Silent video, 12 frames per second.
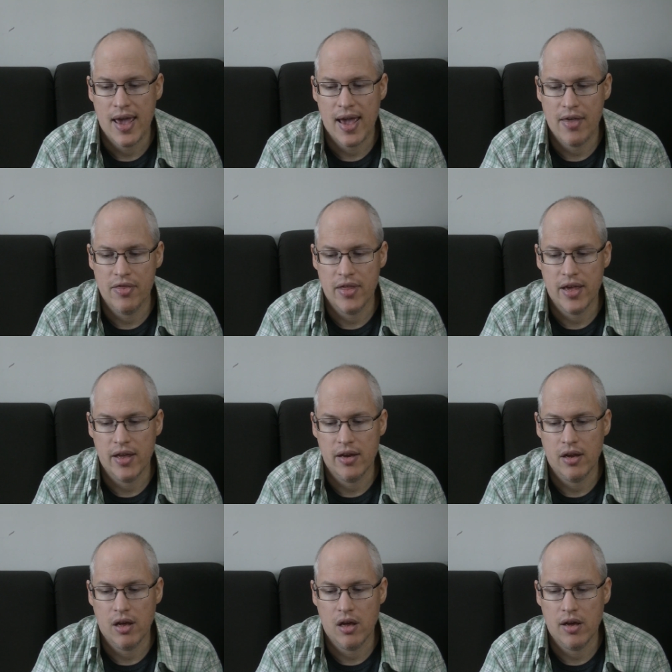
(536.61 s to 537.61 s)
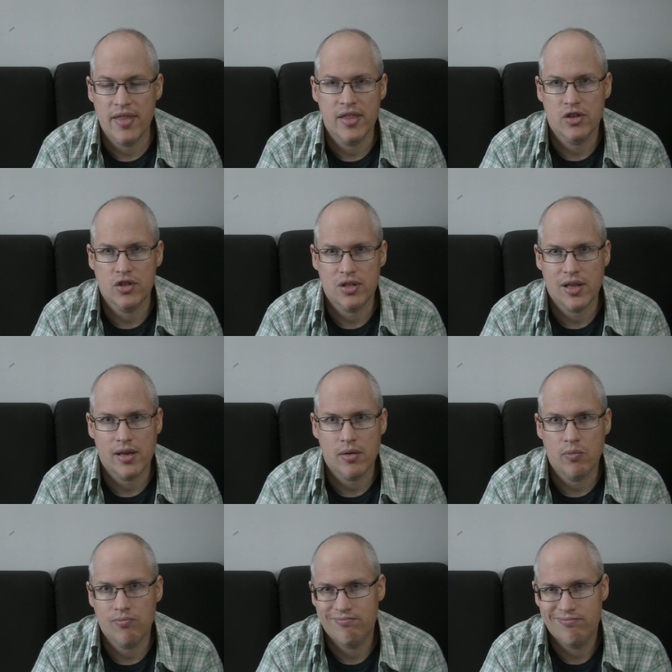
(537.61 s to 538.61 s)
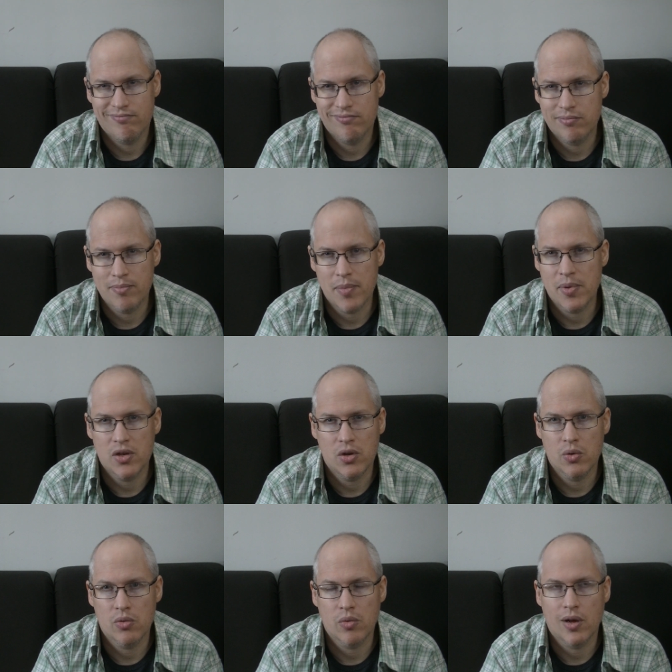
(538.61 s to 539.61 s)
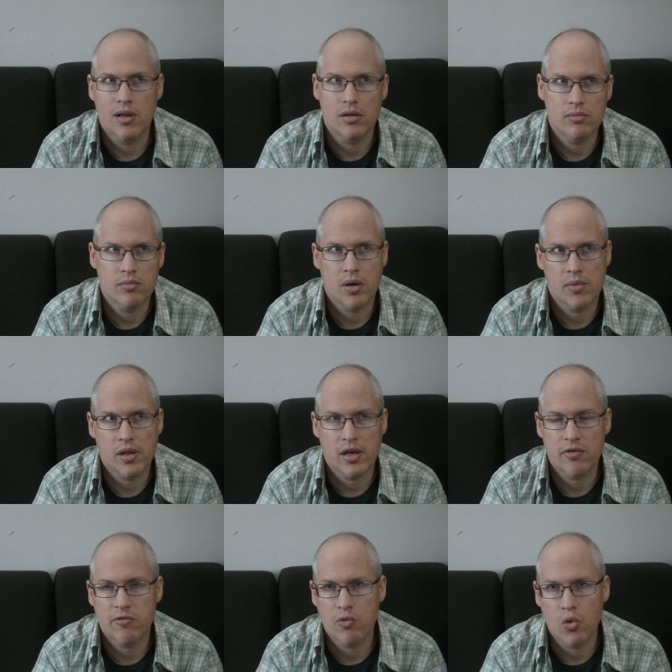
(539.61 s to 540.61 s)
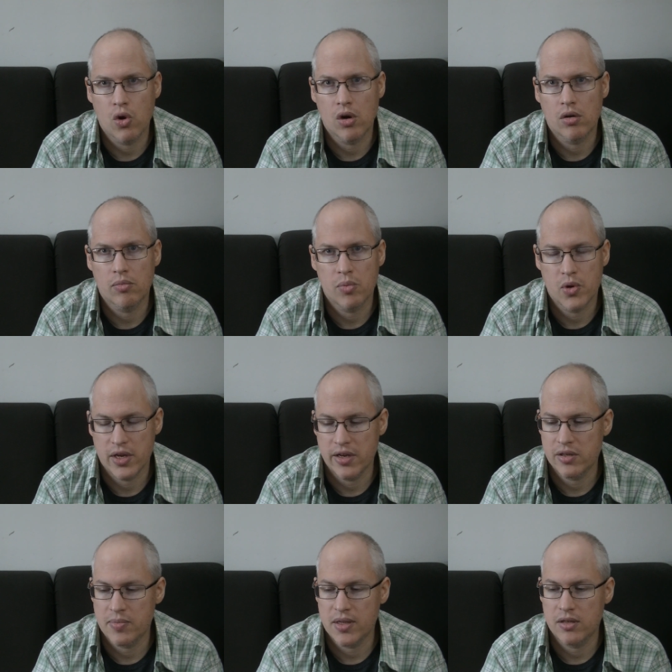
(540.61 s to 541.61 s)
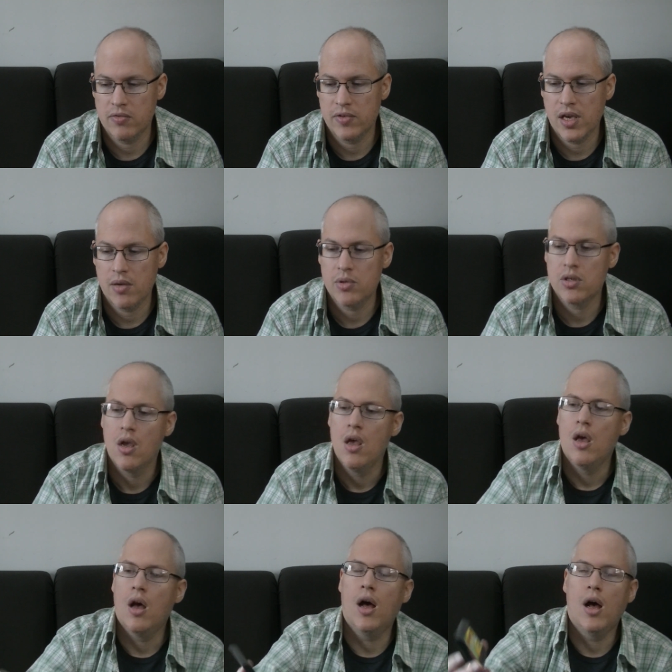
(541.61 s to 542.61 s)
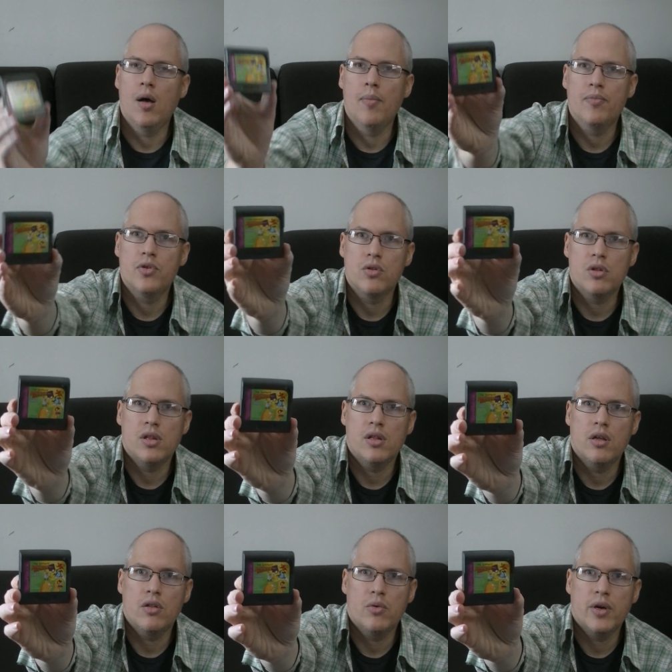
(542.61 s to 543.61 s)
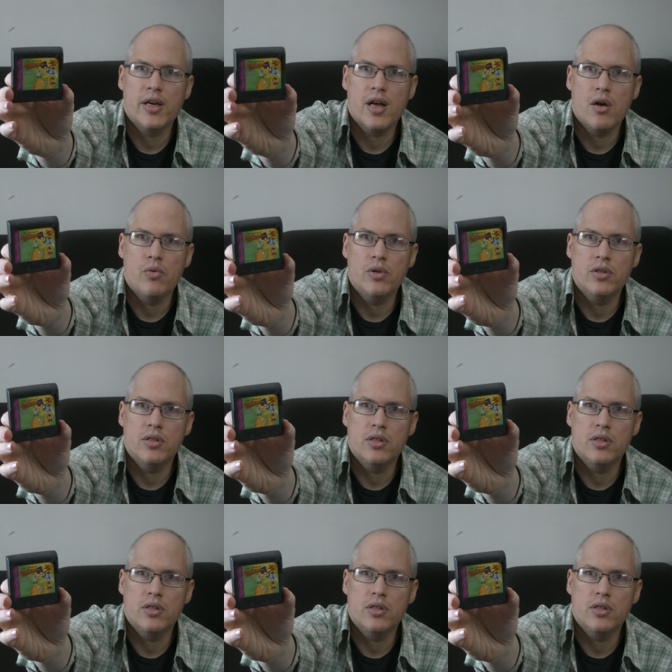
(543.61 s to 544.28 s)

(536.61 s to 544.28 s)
and then just like maybe probably like 4 pretty expensive games. So the other one I got was